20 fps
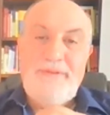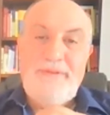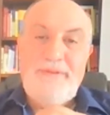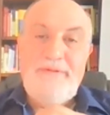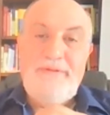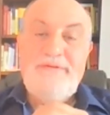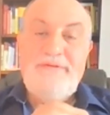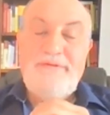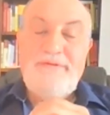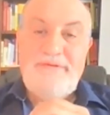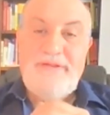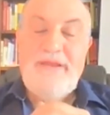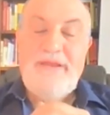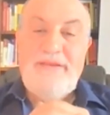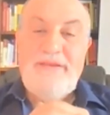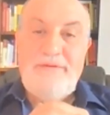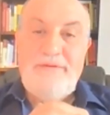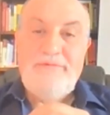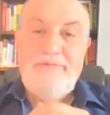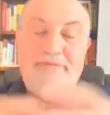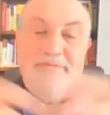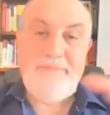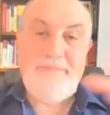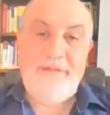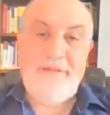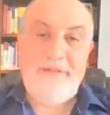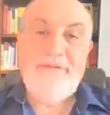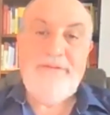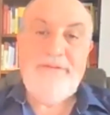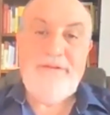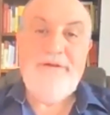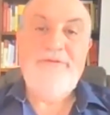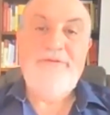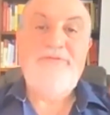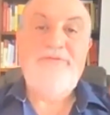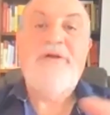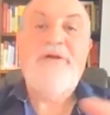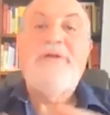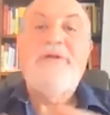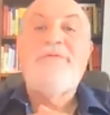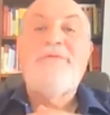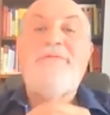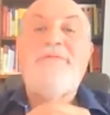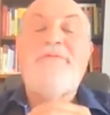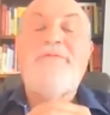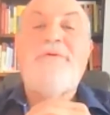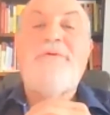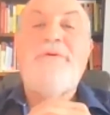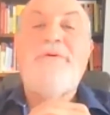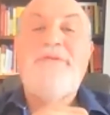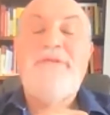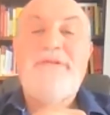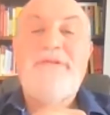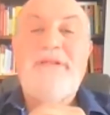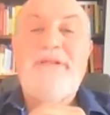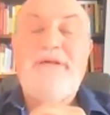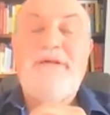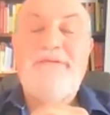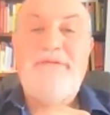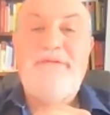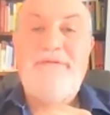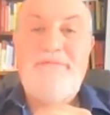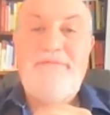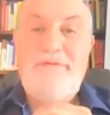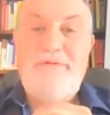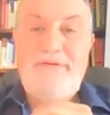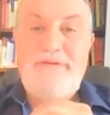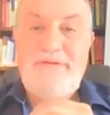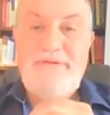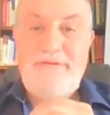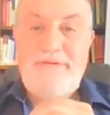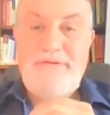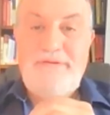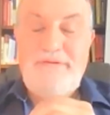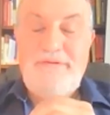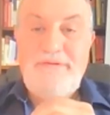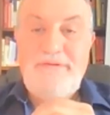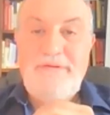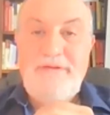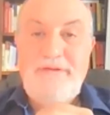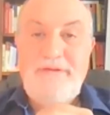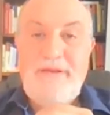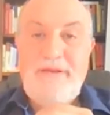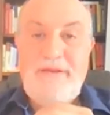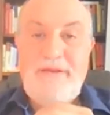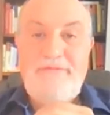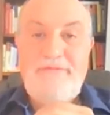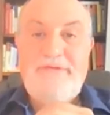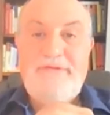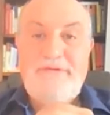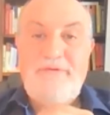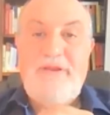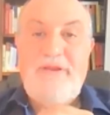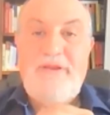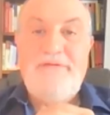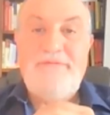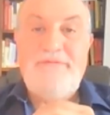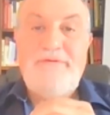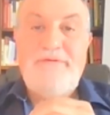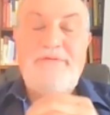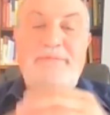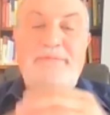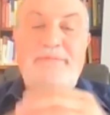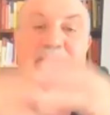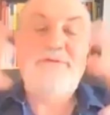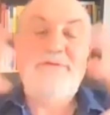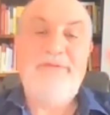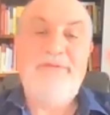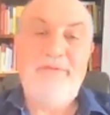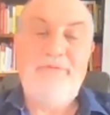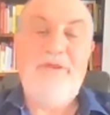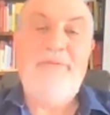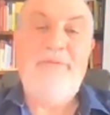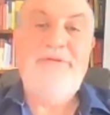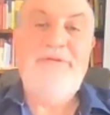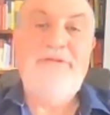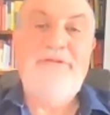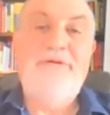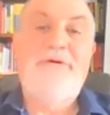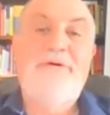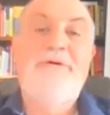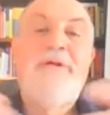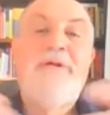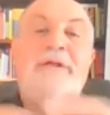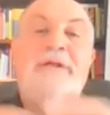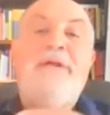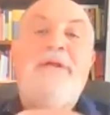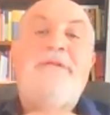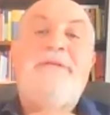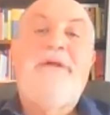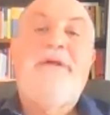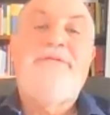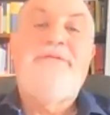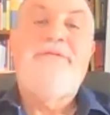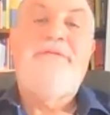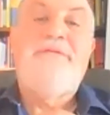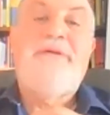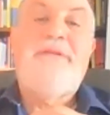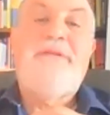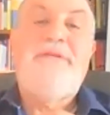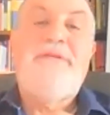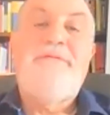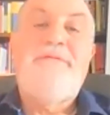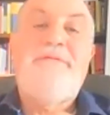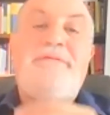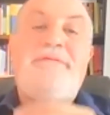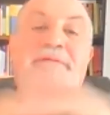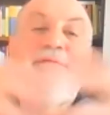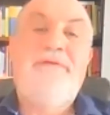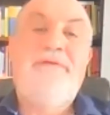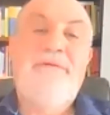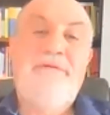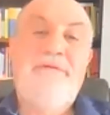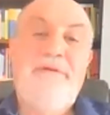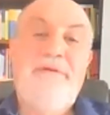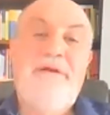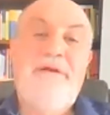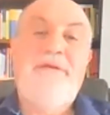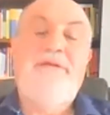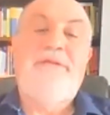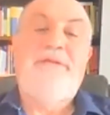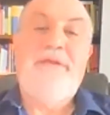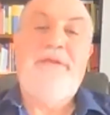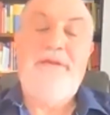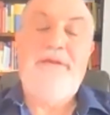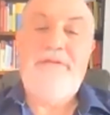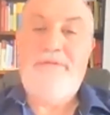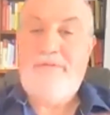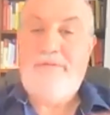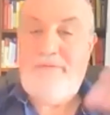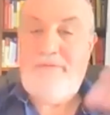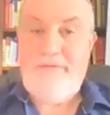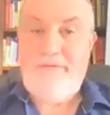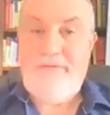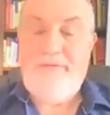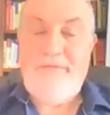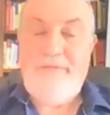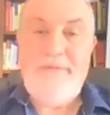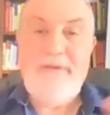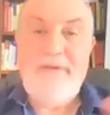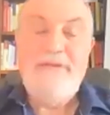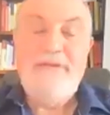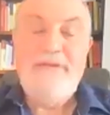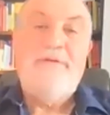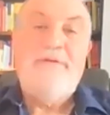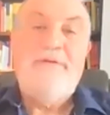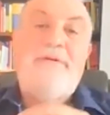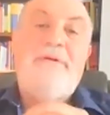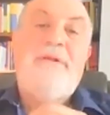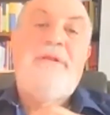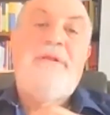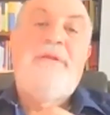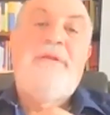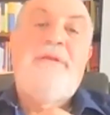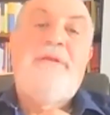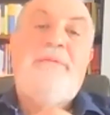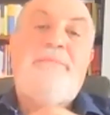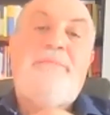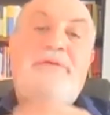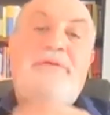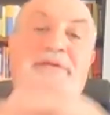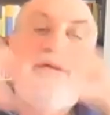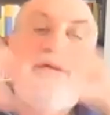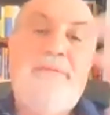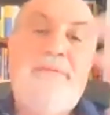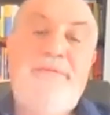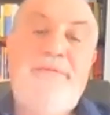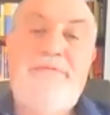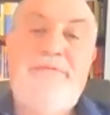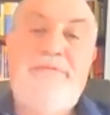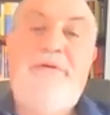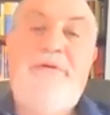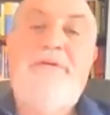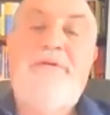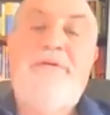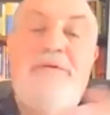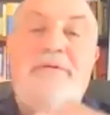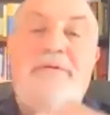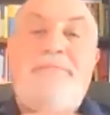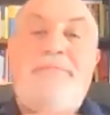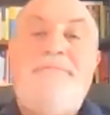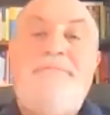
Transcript: that society was built on trying to avoid these classes of risks and risk transfers because Hammurabi's law tells you that if the architect or the builder puts up a structure